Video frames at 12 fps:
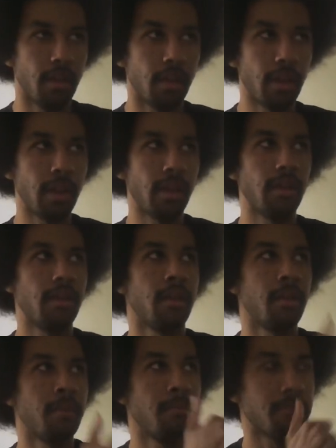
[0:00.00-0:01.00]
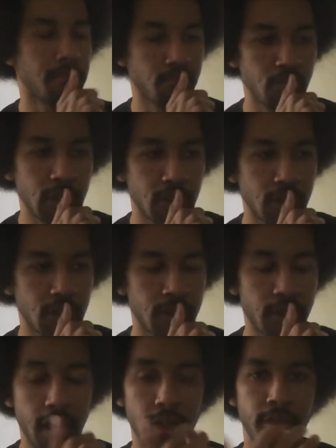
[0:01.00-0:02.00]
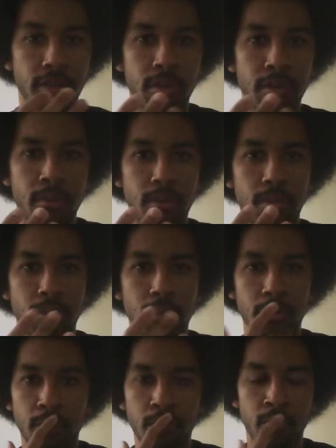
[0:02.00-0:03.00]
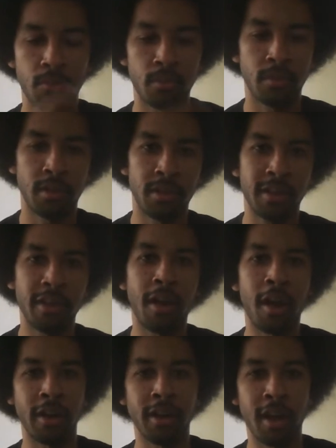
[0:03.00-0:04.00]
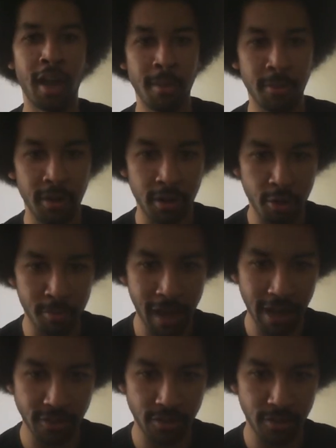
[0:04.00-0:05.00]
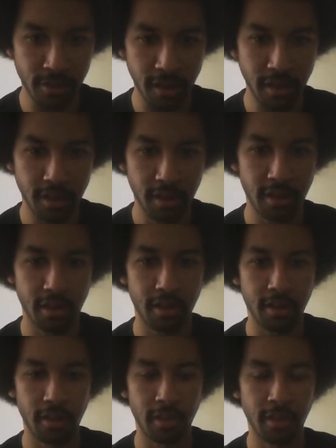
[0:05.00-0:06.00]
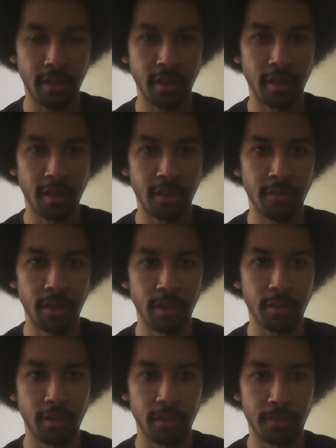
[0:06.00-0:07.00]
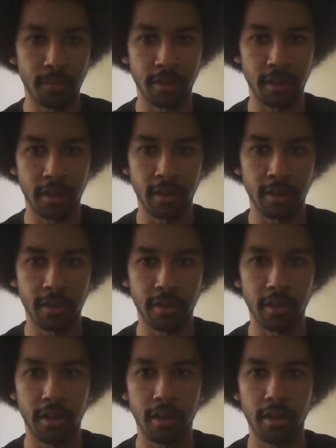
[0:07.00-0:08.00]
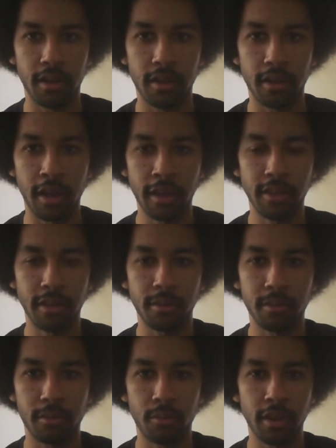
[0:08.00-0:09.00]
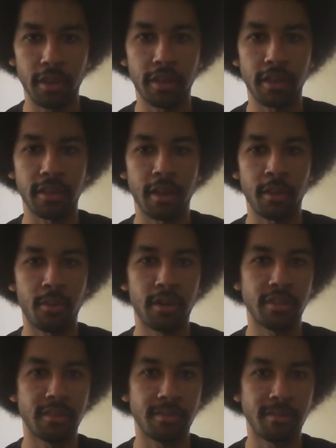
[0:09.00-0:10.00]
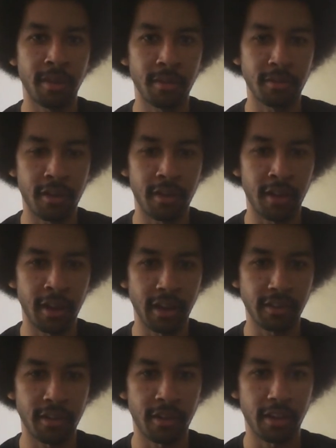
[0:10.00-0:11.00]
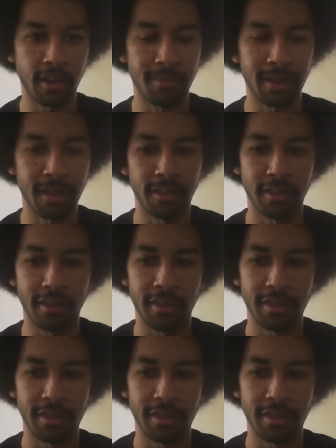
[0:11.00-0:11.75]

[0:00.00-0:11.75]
And so all right, now I'm going to go back to the videos here for a second, because I think one of the things I want to I like talking about is